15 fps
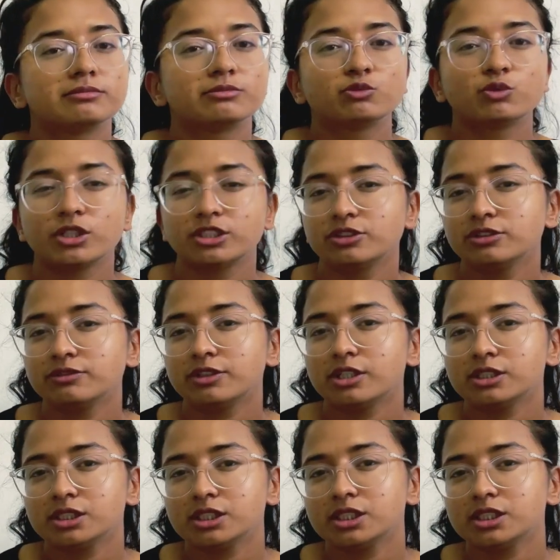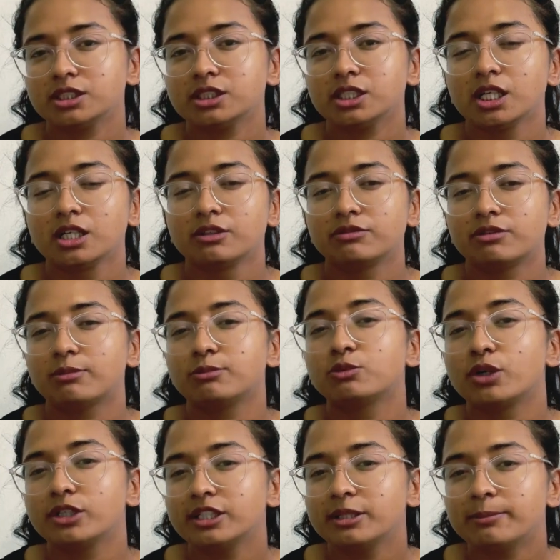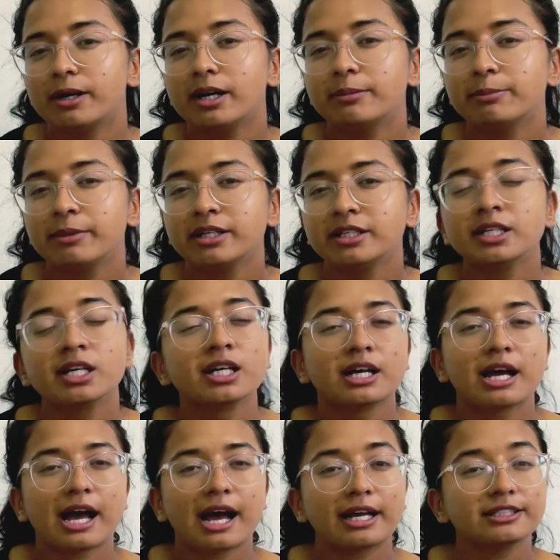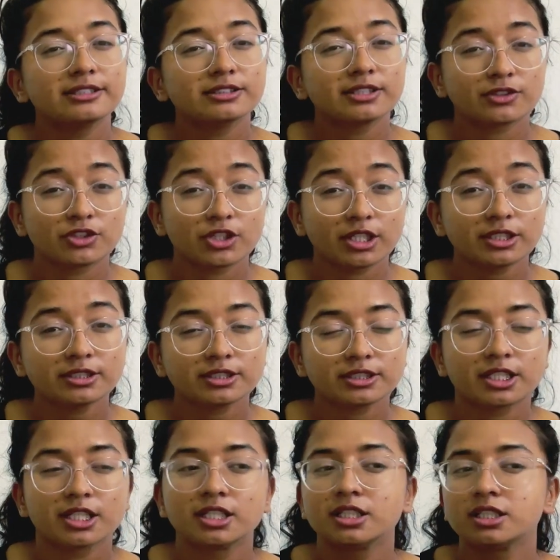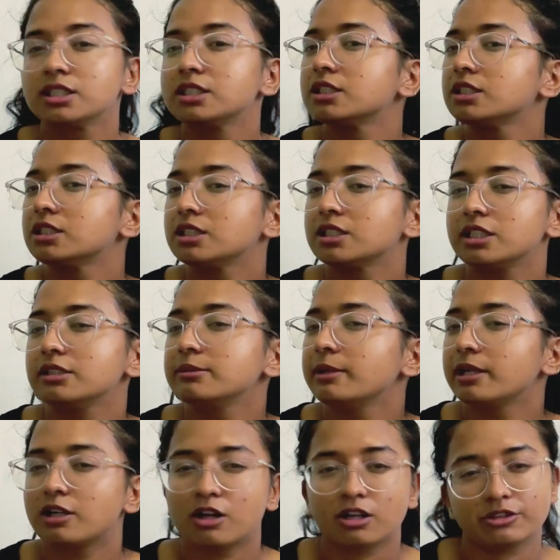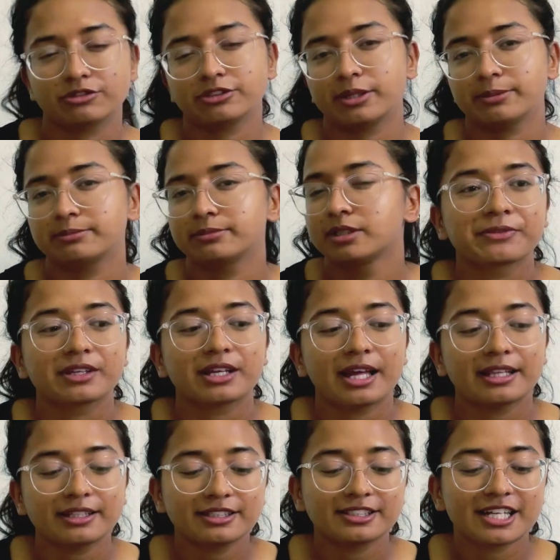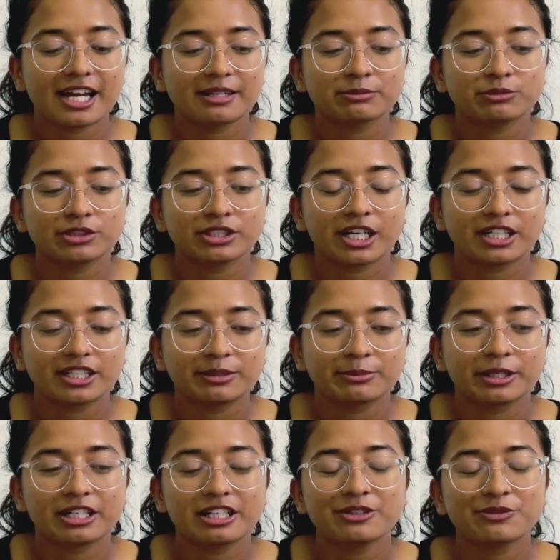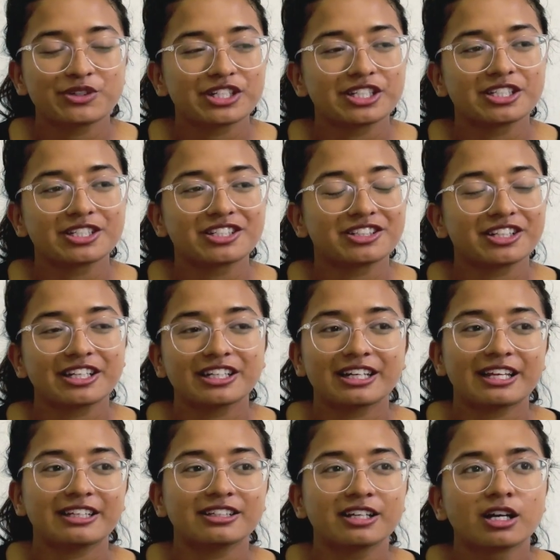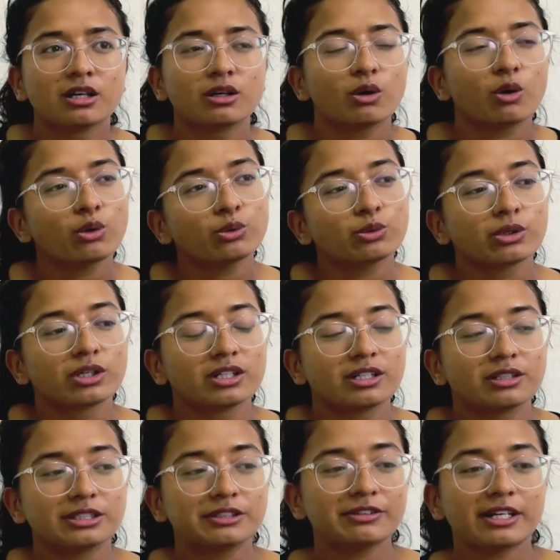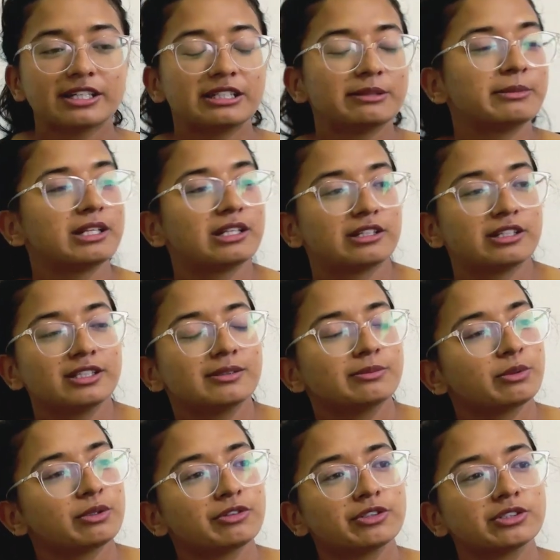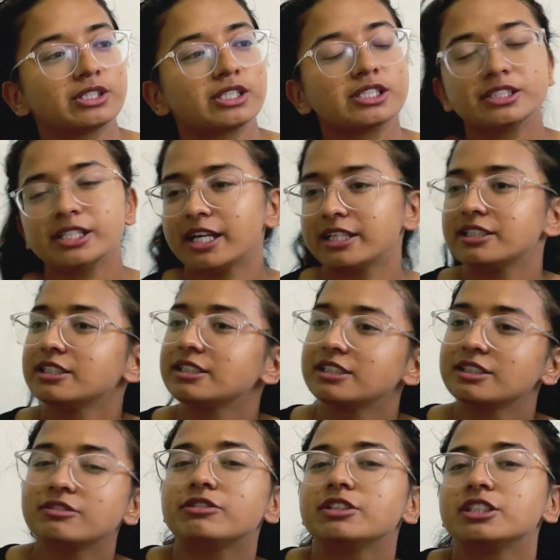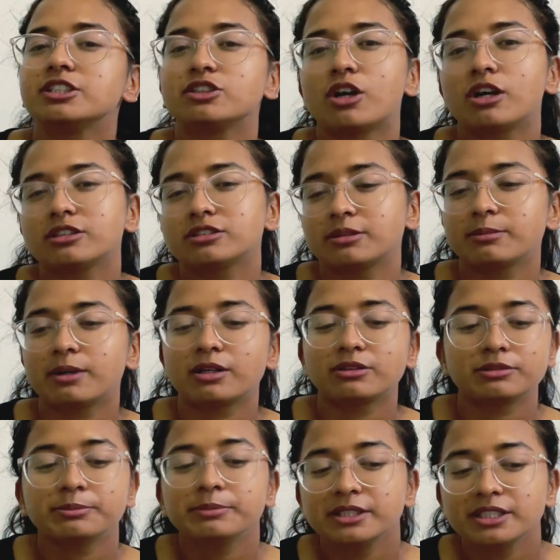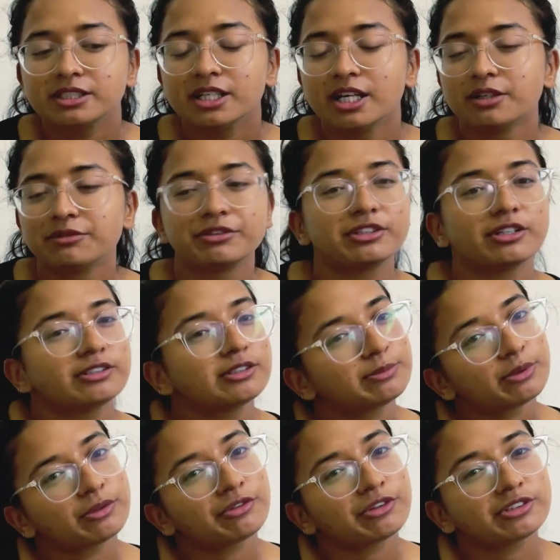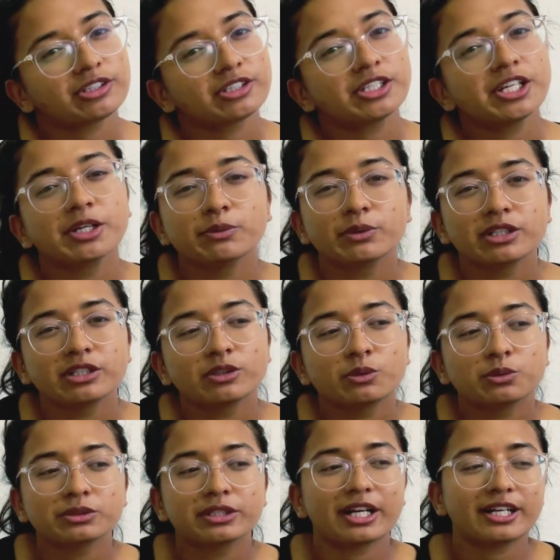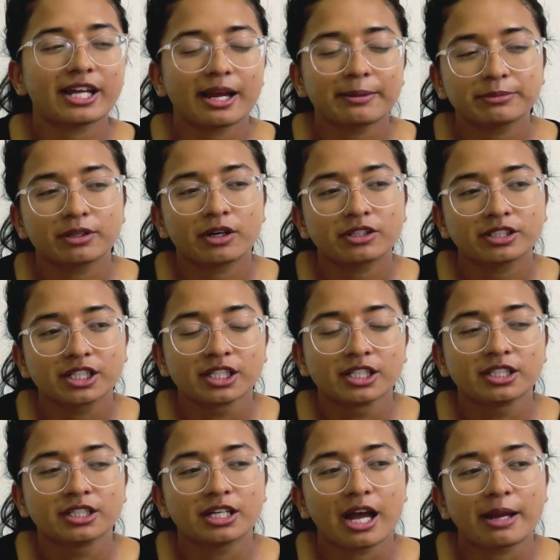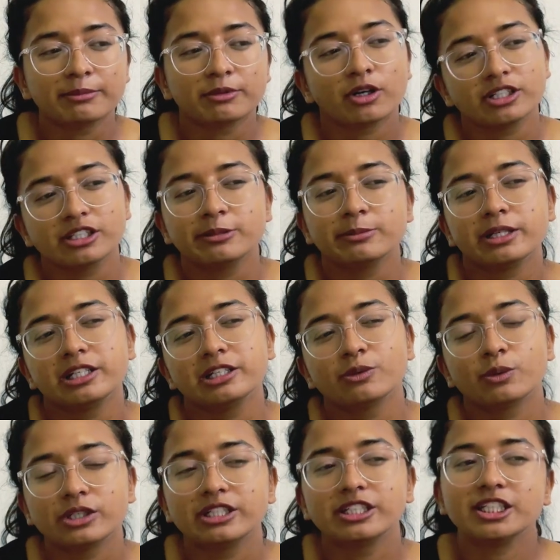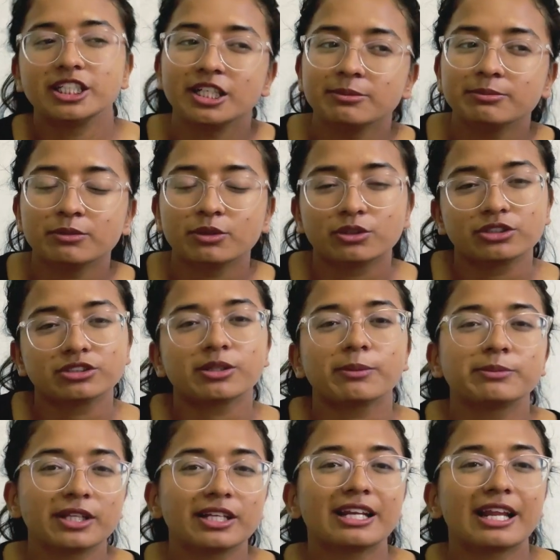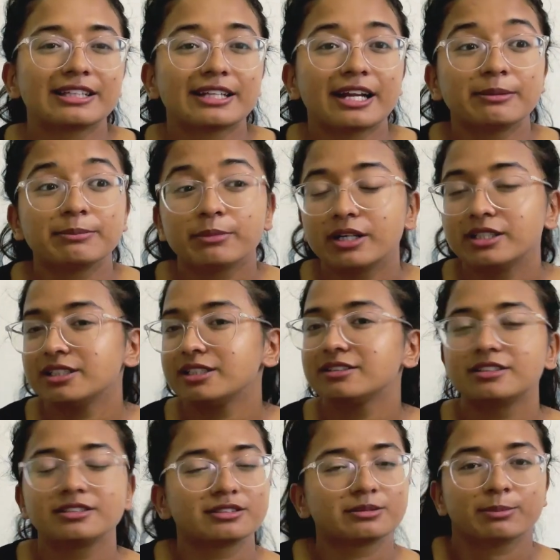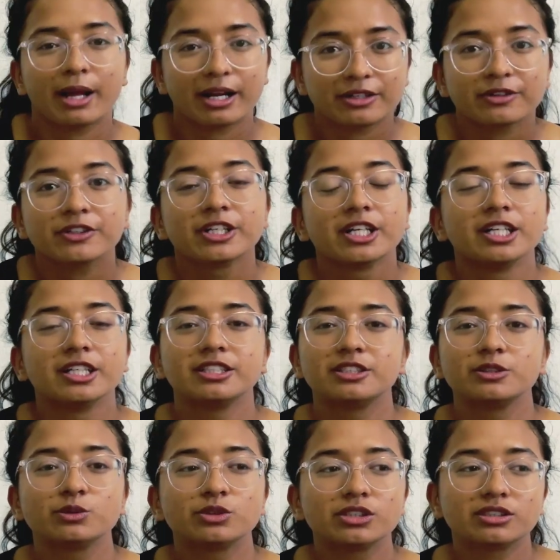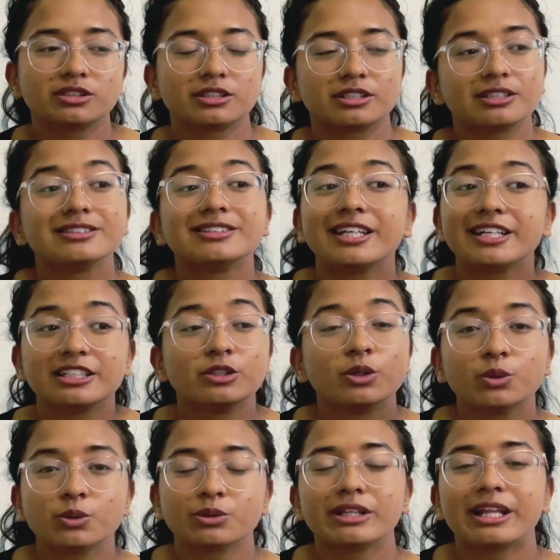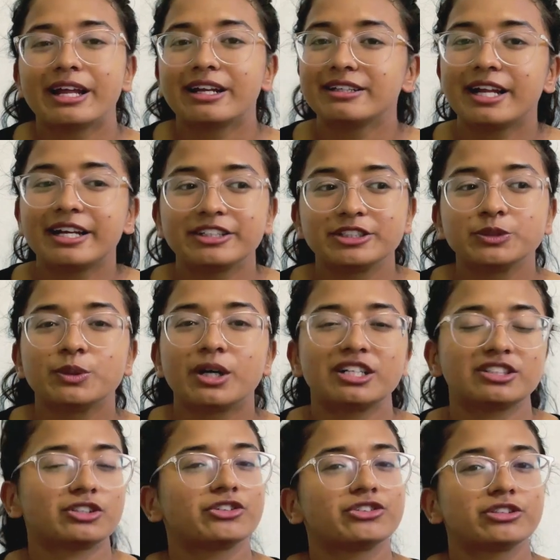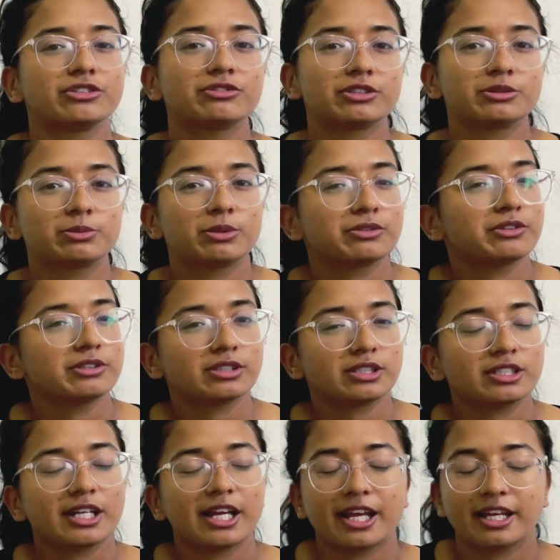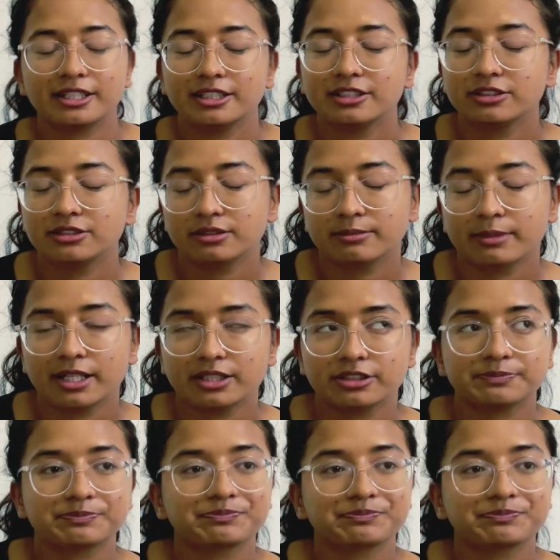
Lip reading: one university, from one department, I suggest email all of them. At the time we are emailing, we think like, oh, if I email this professor and if he talks about me with other professor, he will know that I'm not emailing only him or something like that. But it doesn't matter. You just, they know that you are searching for a professor, and it doesn't matter.